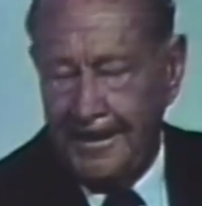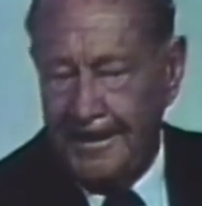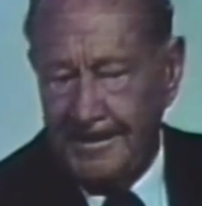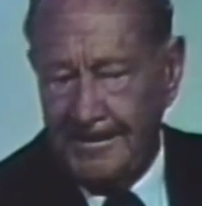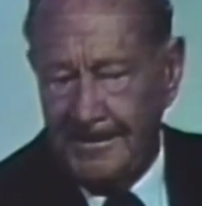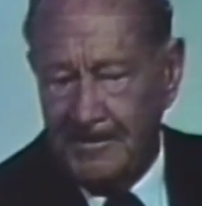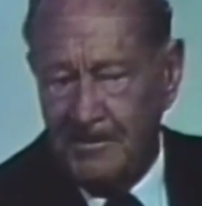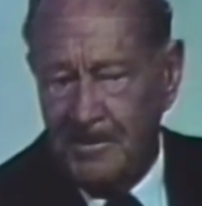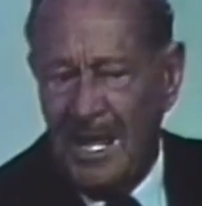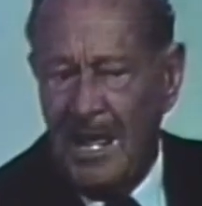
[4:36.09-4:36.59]
He
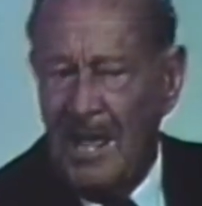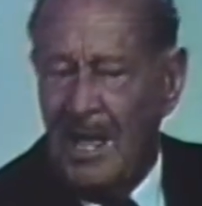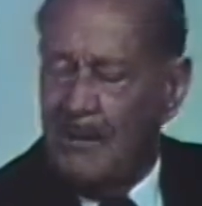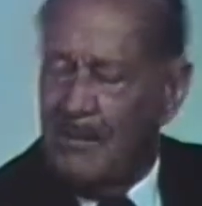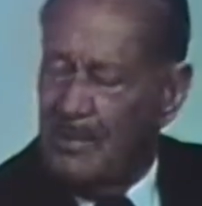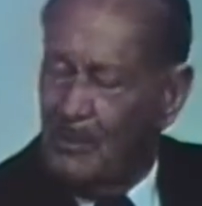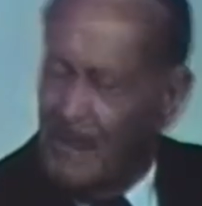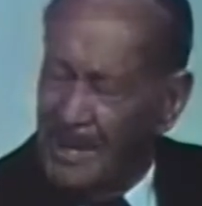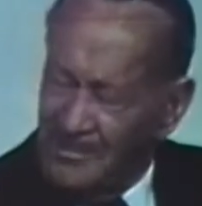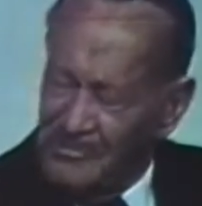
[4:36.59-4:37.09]
says,
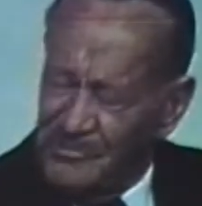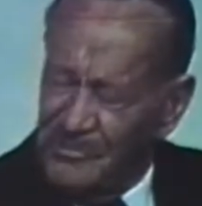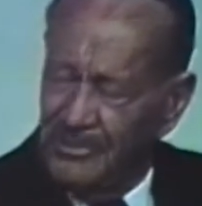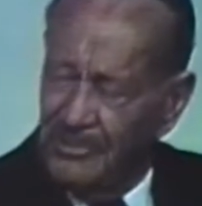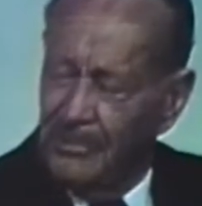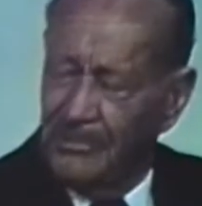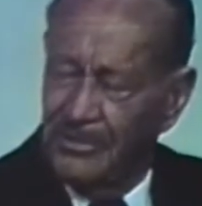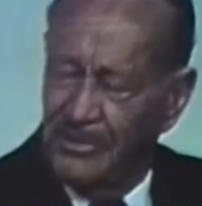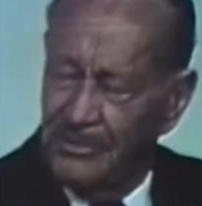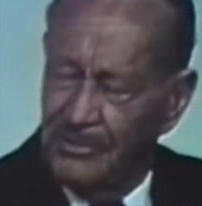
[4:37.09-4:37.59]
but why don't you
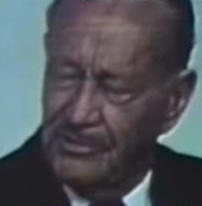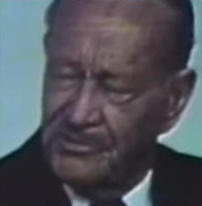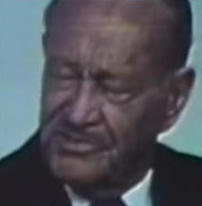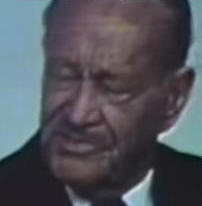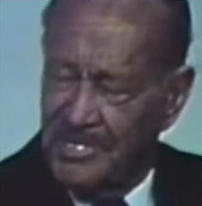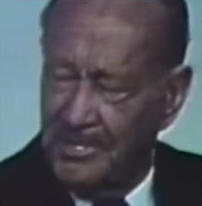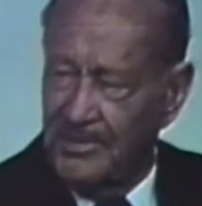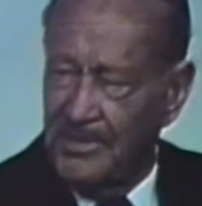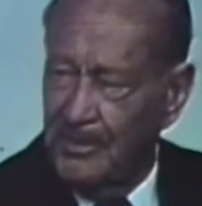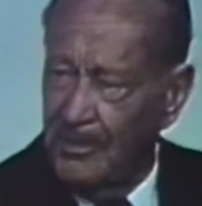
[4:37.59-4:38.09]
go to those
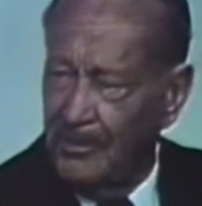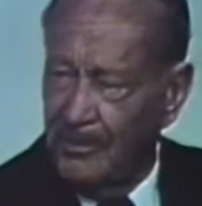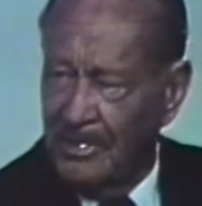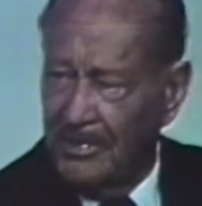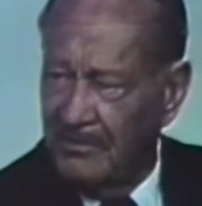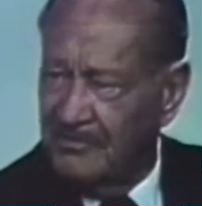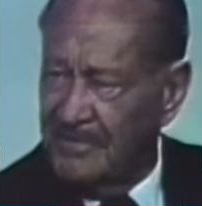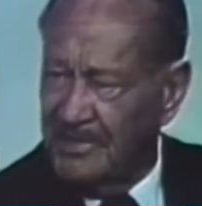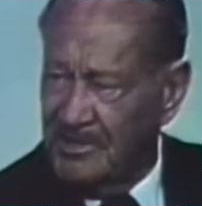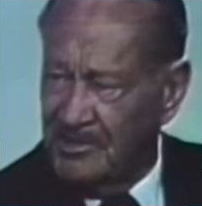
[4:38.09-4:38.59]
southern oil
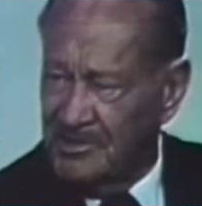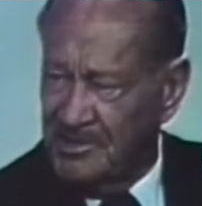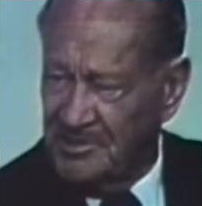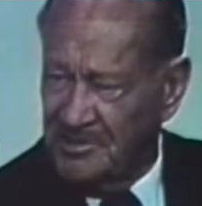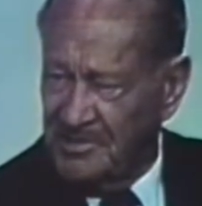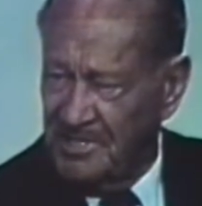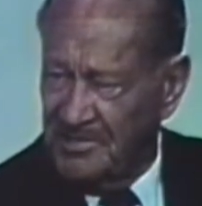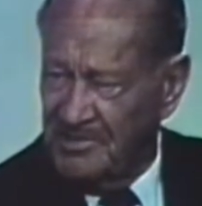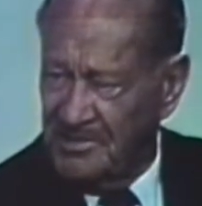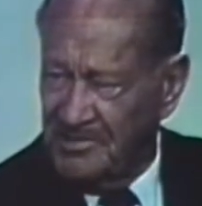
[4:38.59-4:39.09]
fields? He
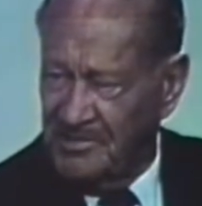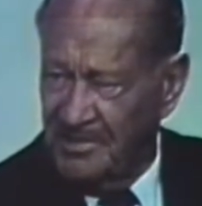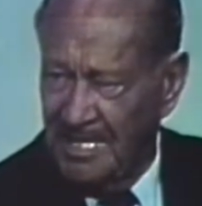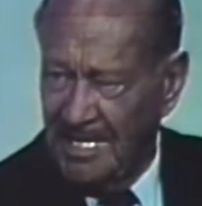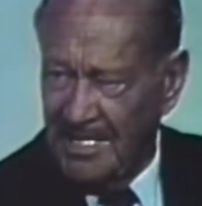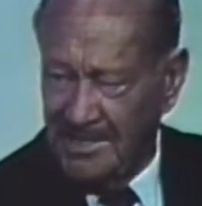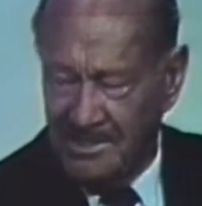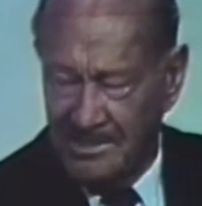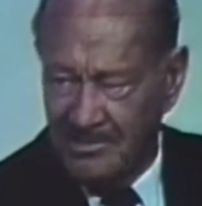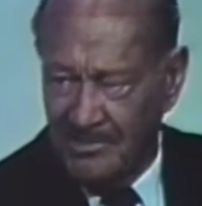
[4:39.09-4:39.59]
says, there's
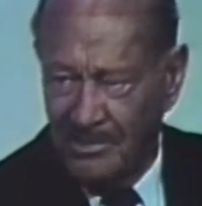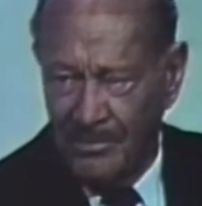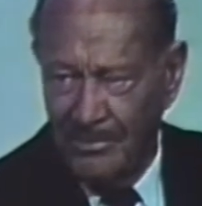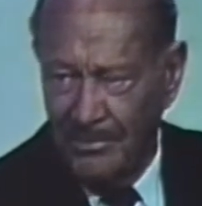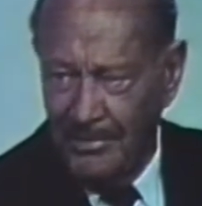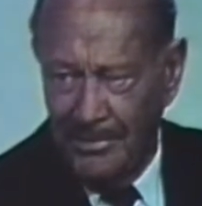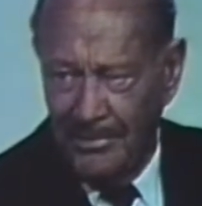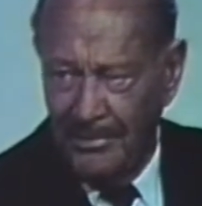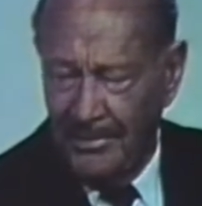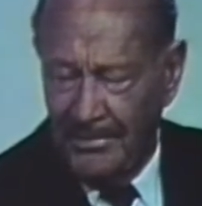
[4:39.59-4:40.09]
lots
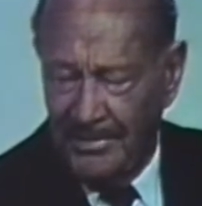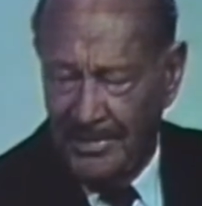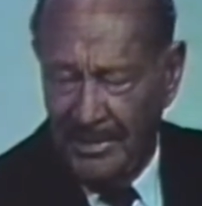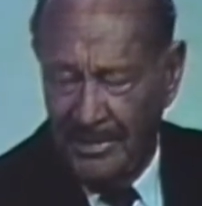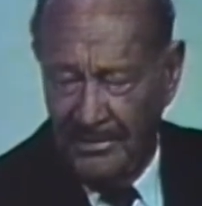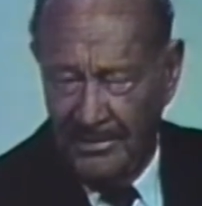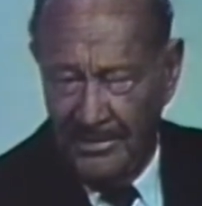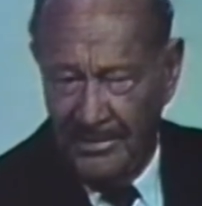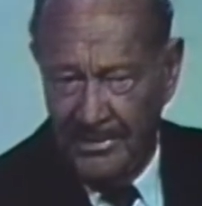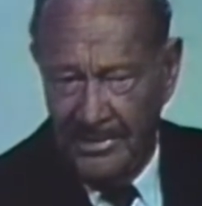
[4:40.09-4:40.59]
going on
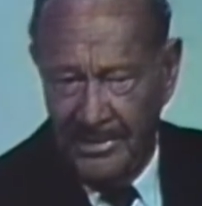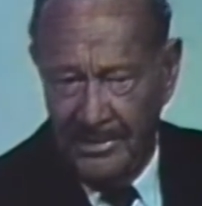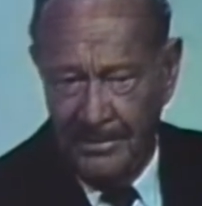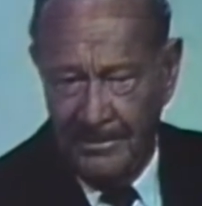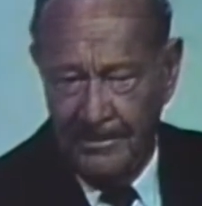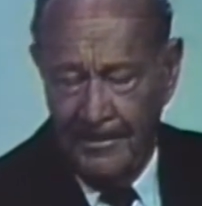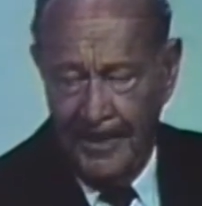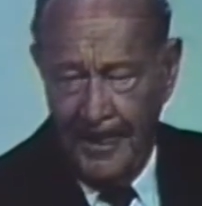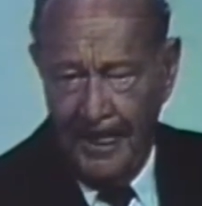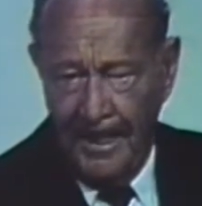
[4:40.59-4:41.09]
down there near
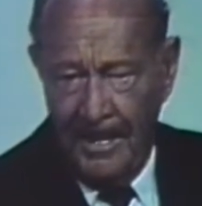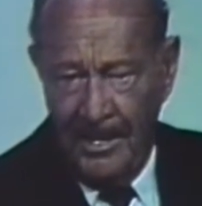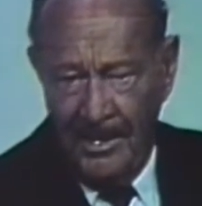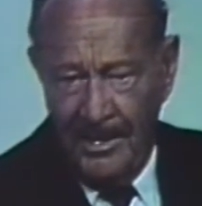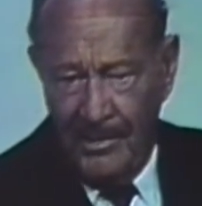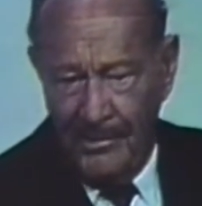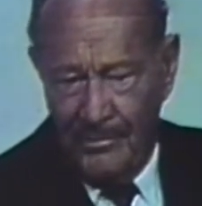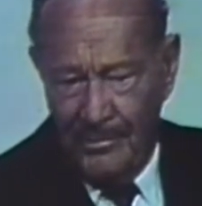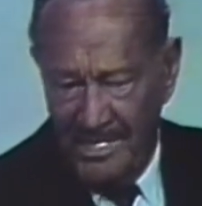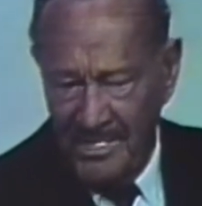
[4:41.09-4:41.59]

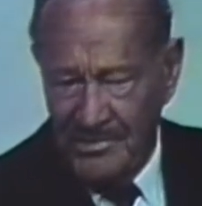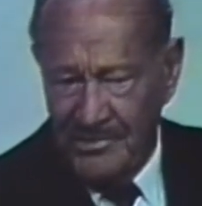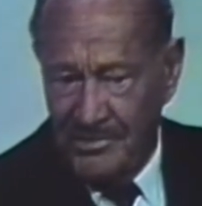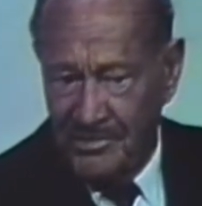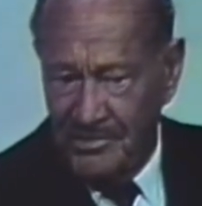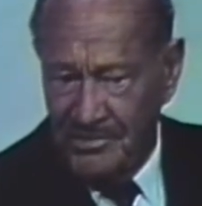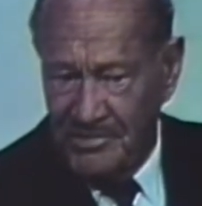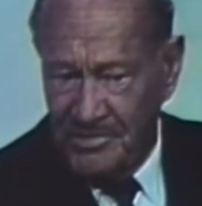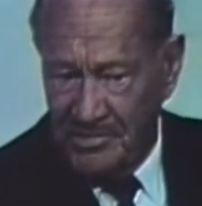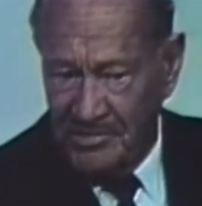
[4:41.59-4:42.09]
Ranger
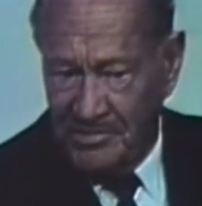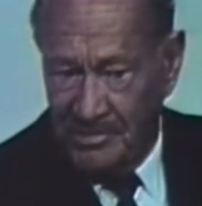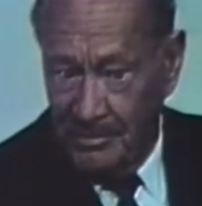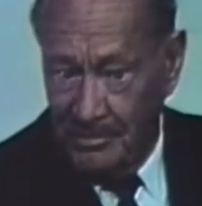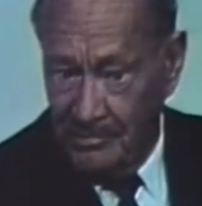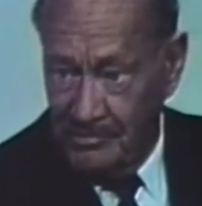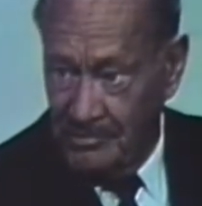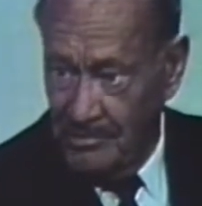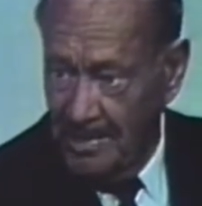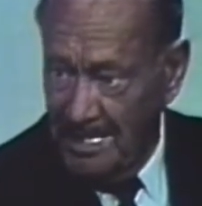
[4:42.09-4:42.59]
and Cisco.
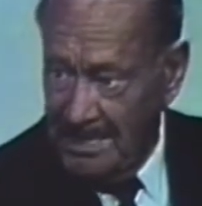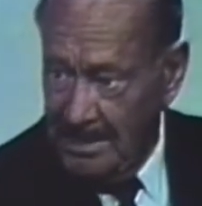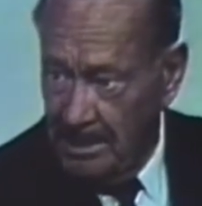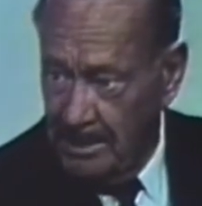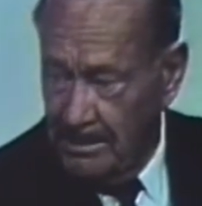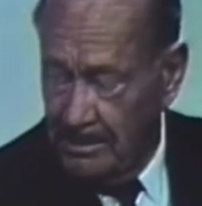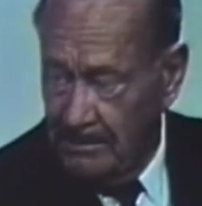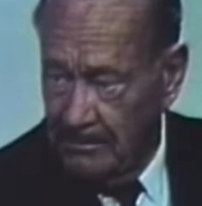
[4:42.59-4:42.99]
So I did.